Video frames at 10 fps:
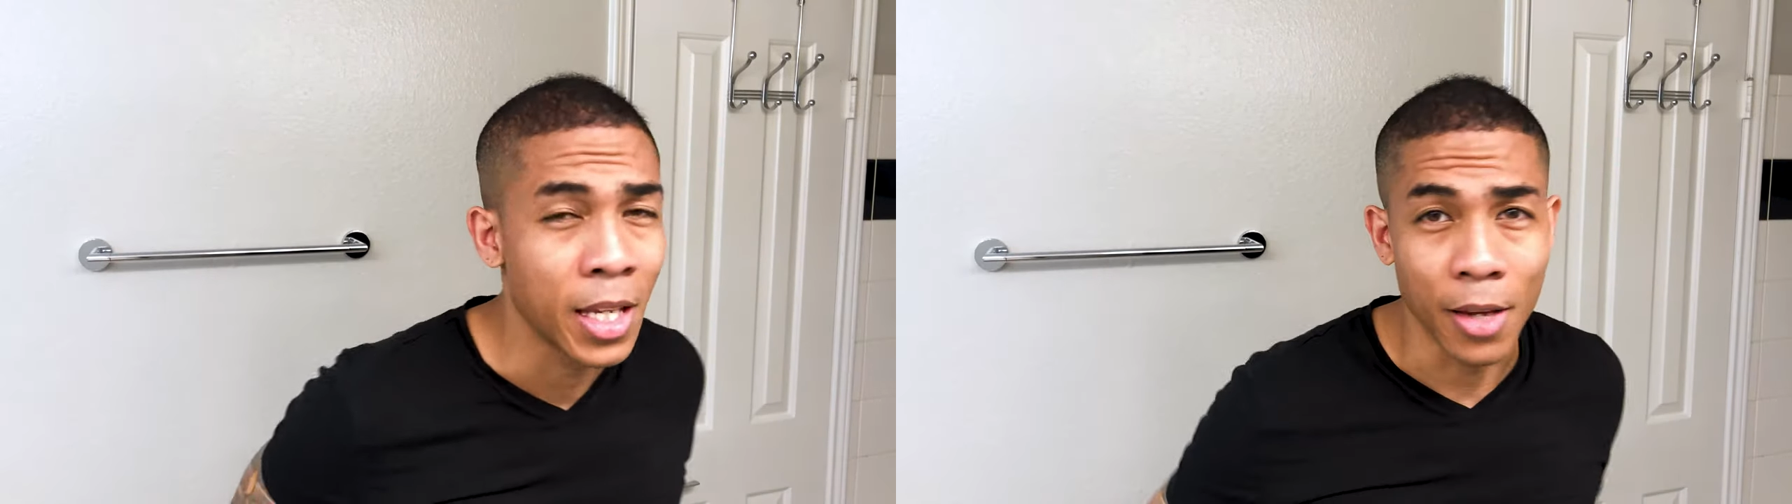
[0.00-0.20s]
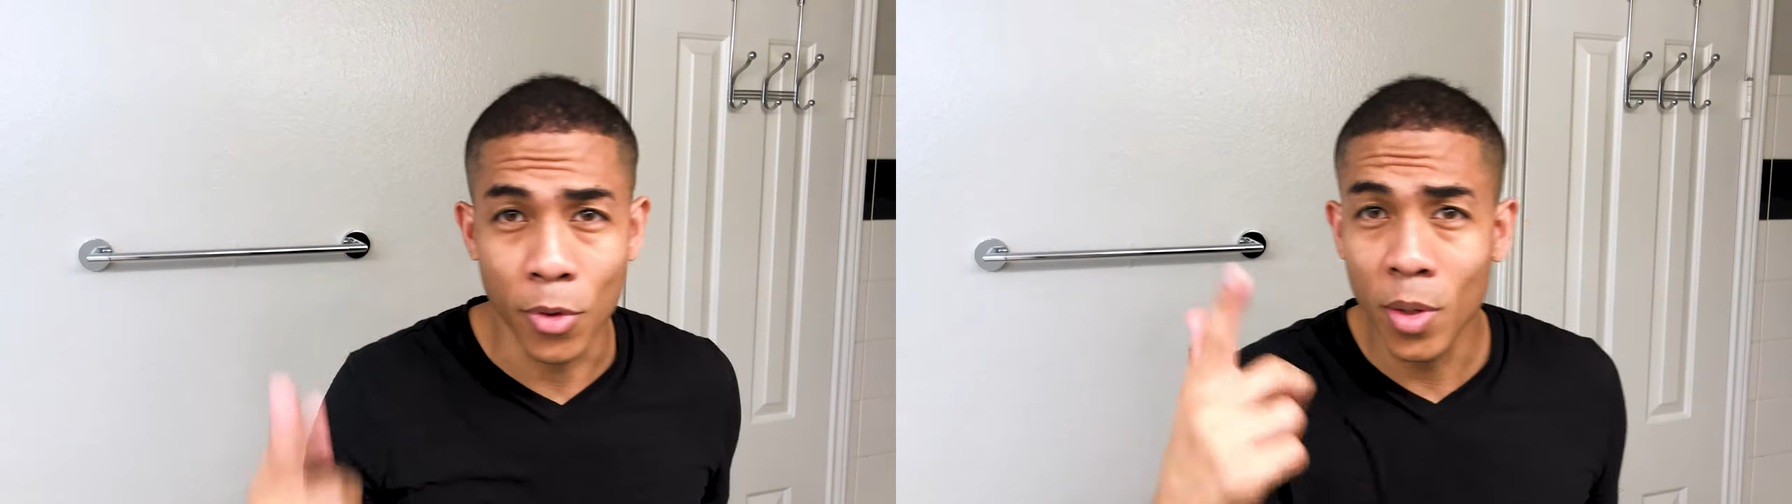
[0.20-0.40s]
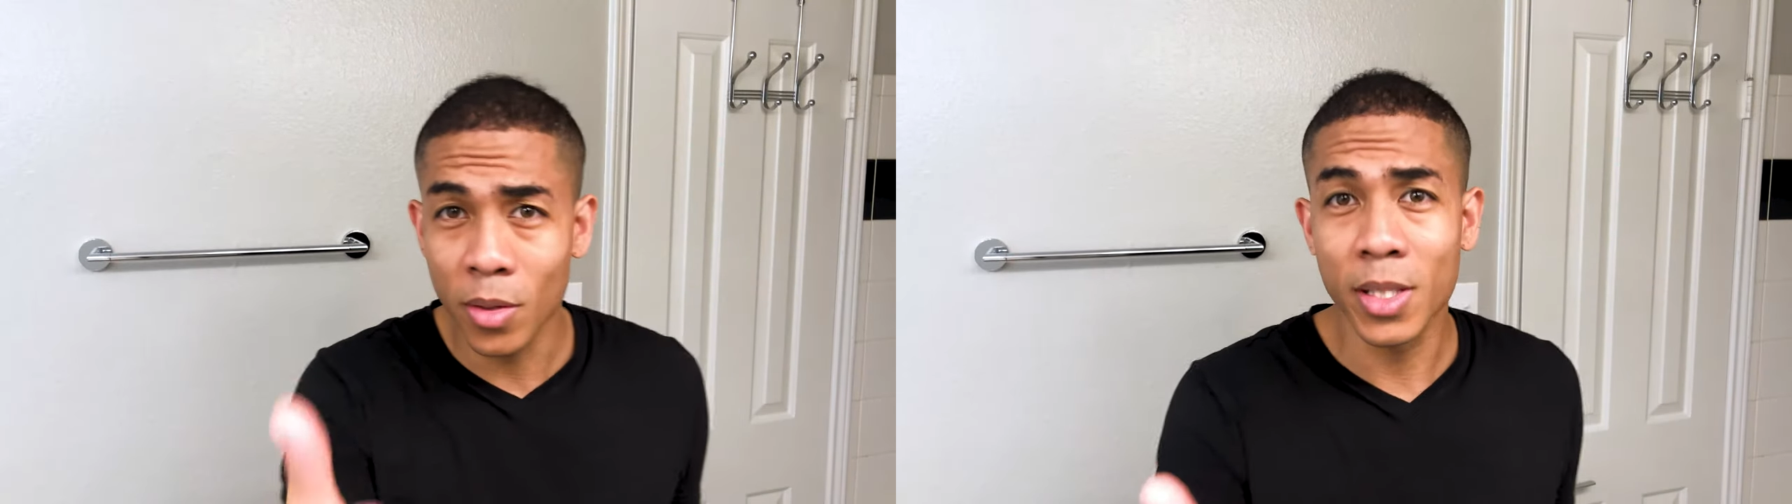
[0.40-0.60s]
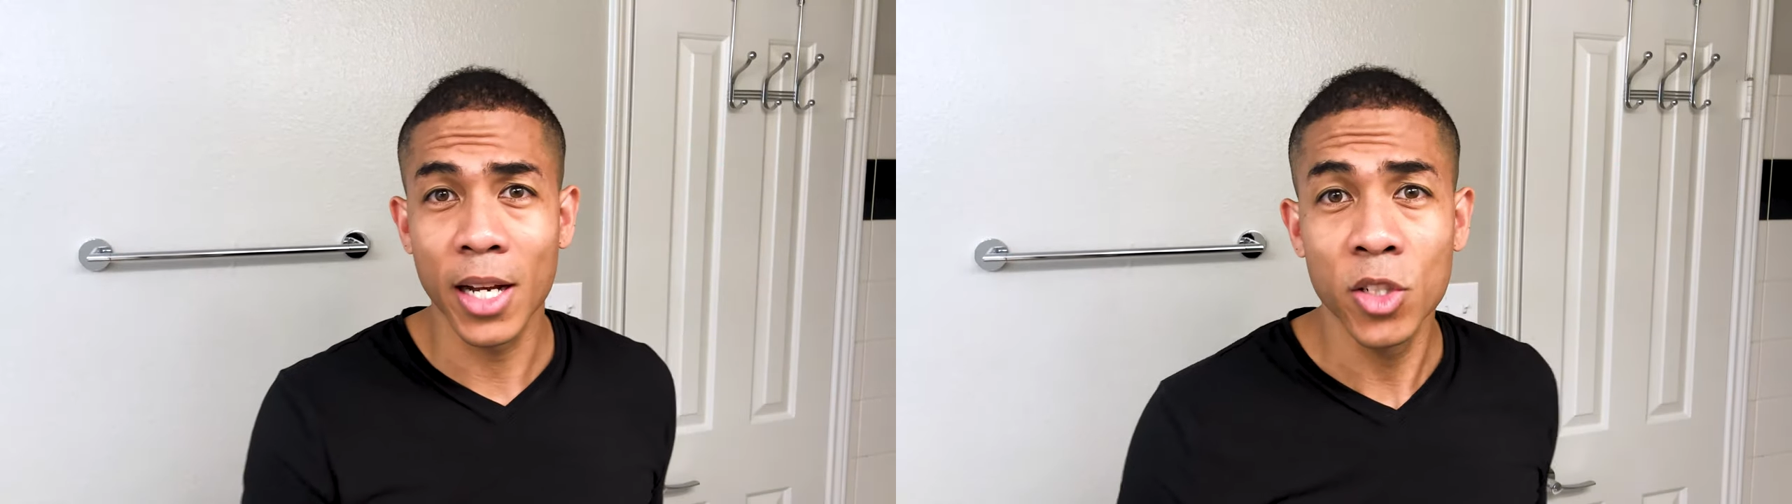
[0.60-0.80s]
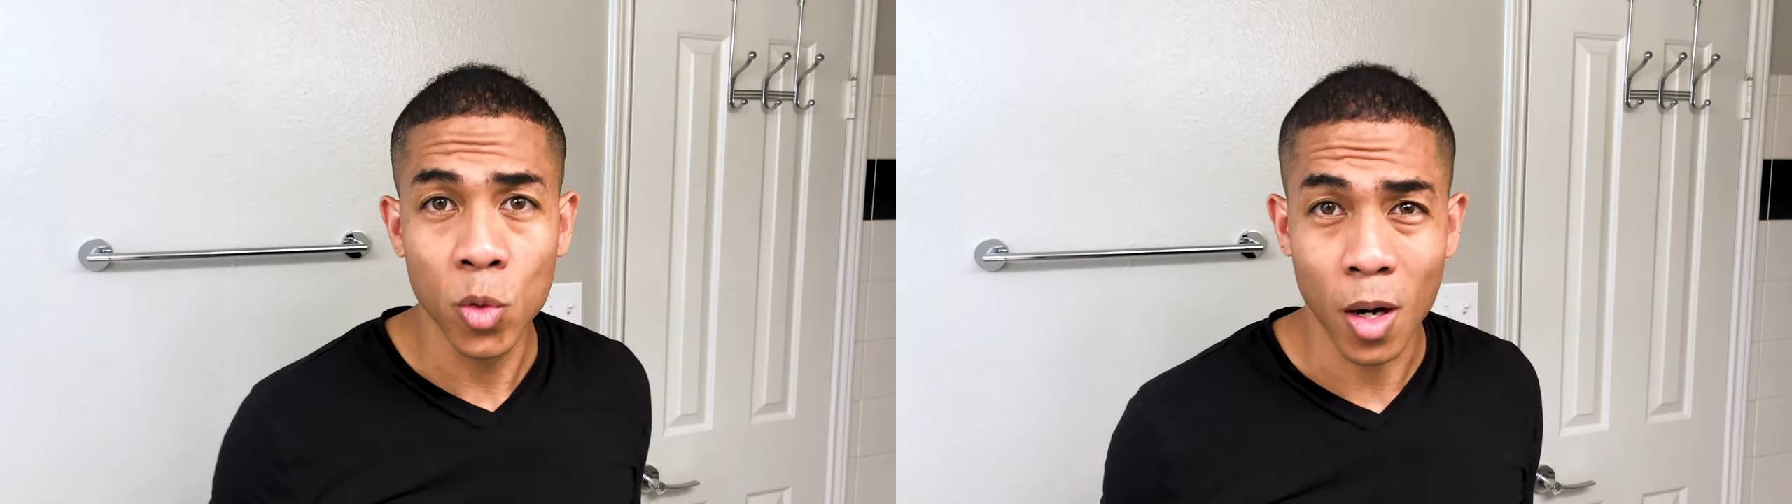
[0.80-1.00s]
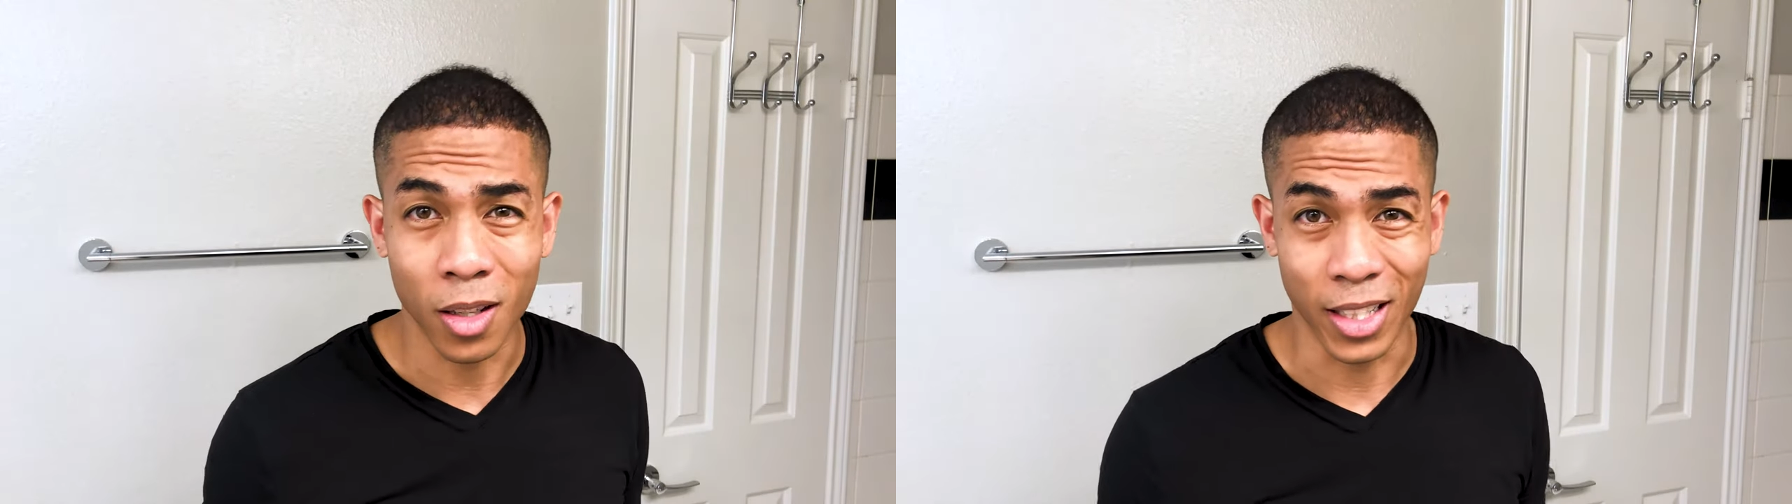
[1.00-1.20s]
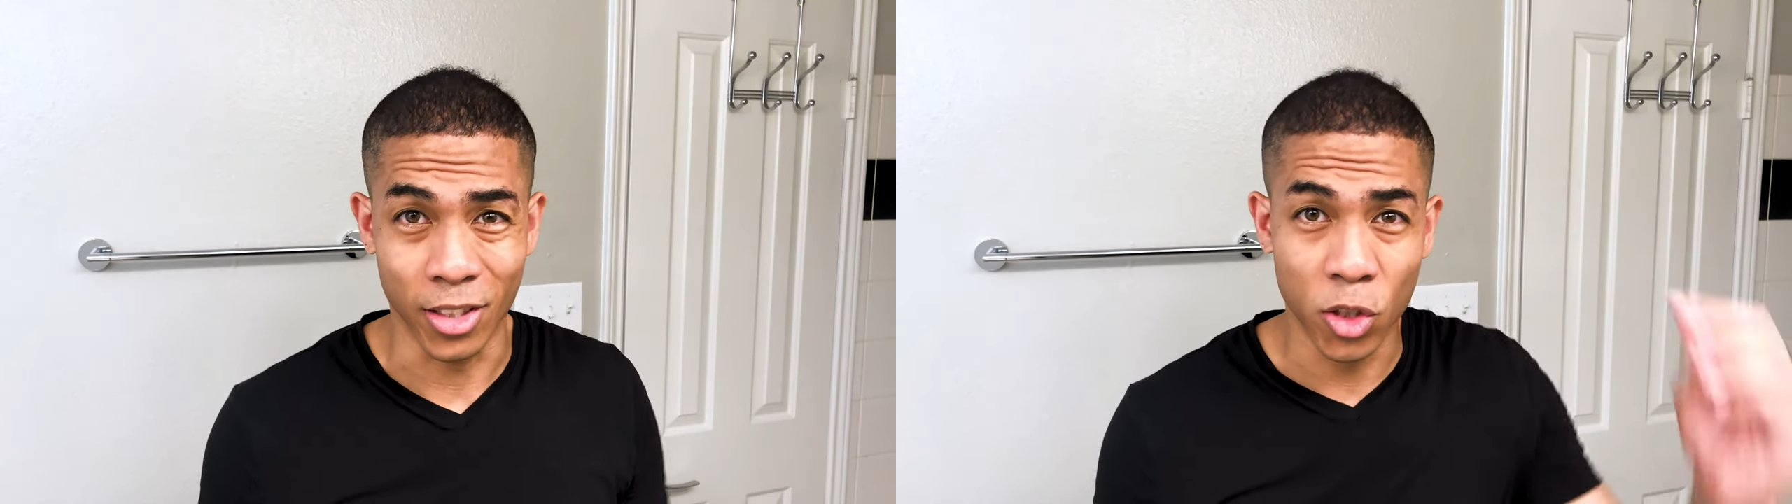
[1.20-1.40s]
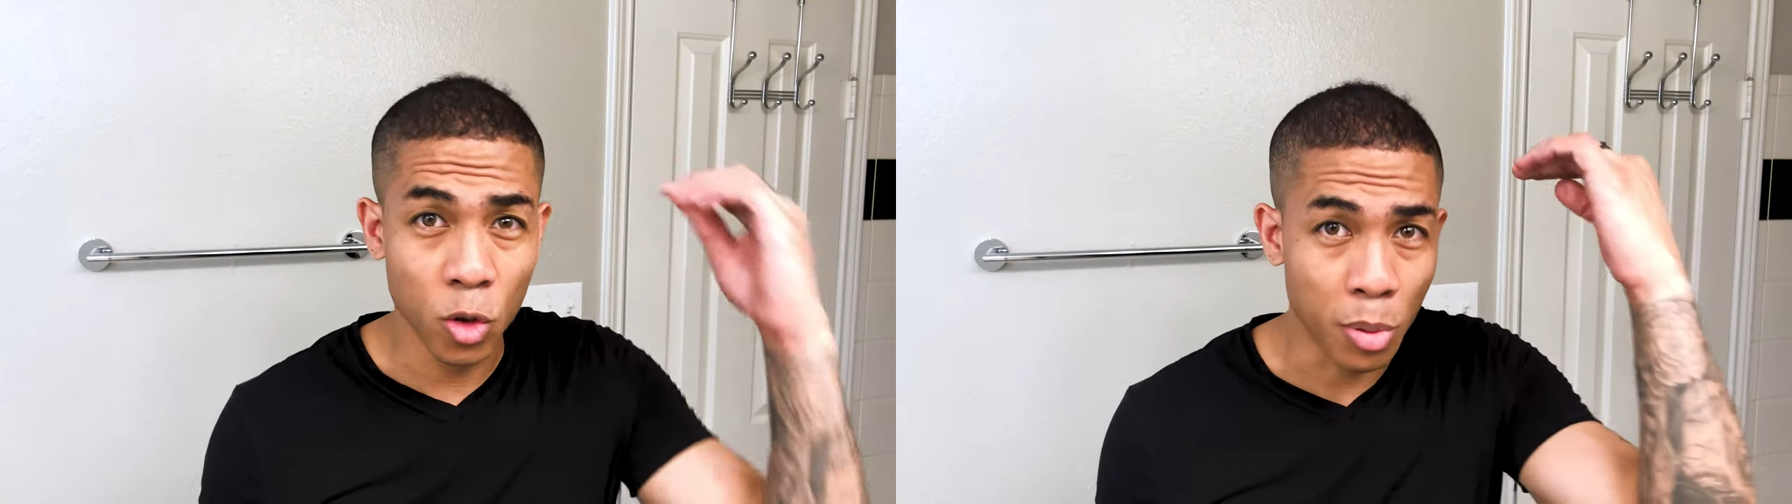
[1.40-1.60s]
If you're one of those guys who rock like a
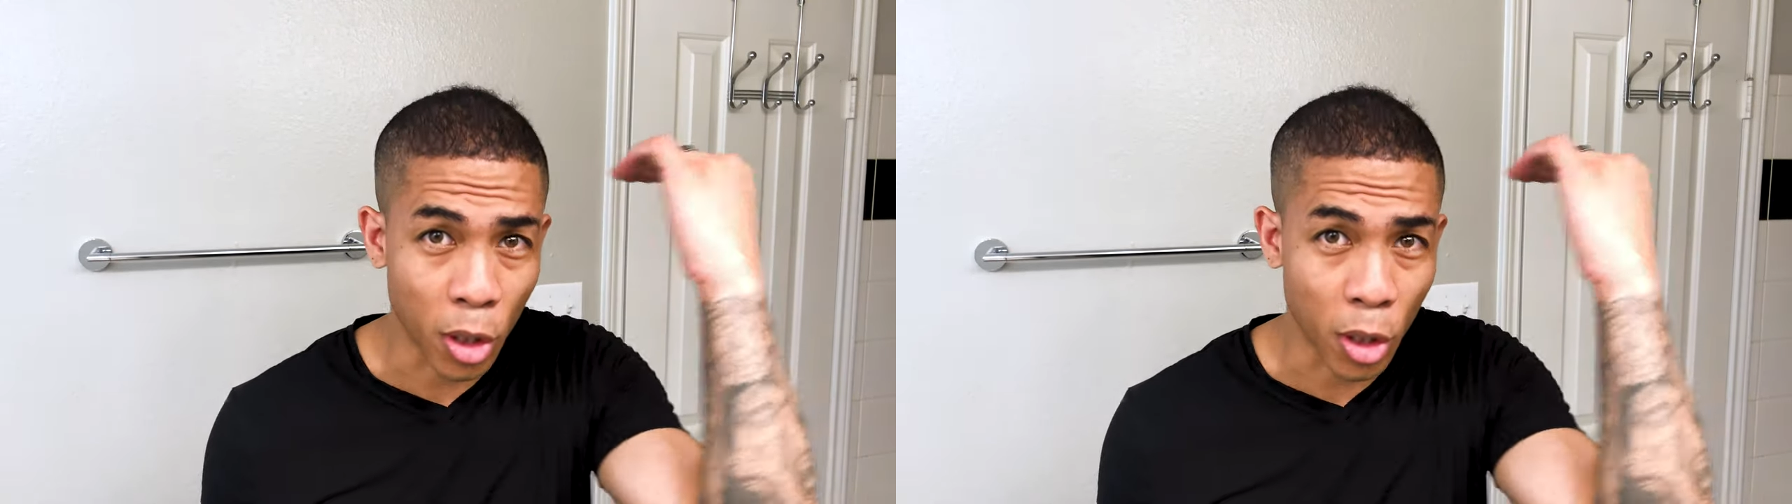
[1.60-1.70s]
super